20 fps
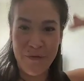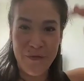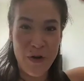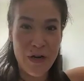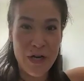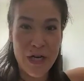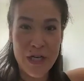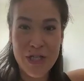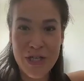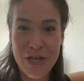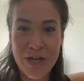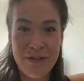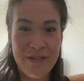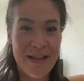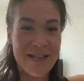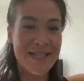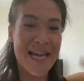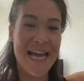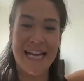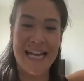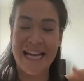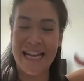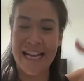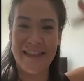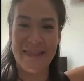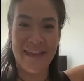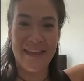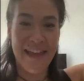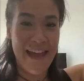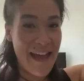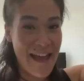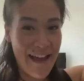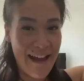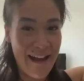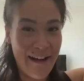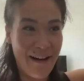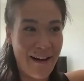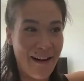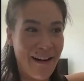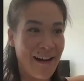furniture that's hanging in the
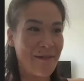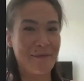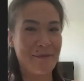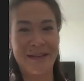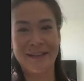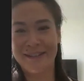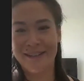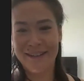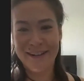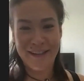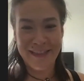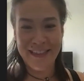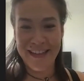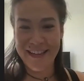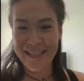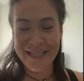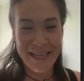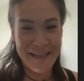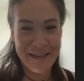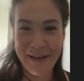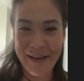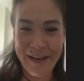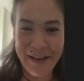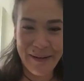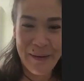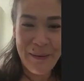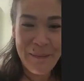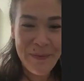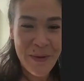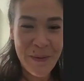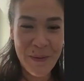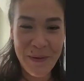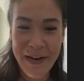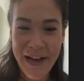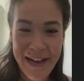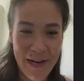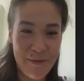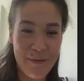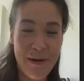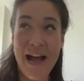air. I mean, there are things that when
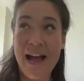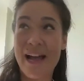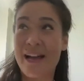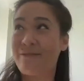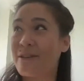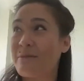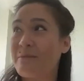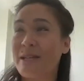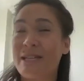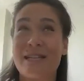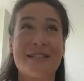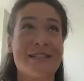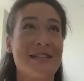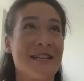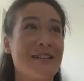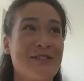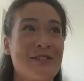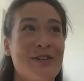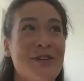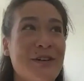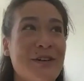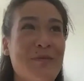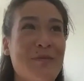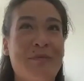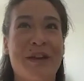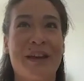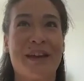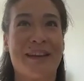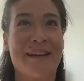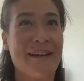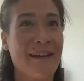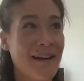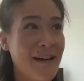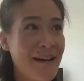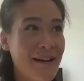I arrived, I mean, it took me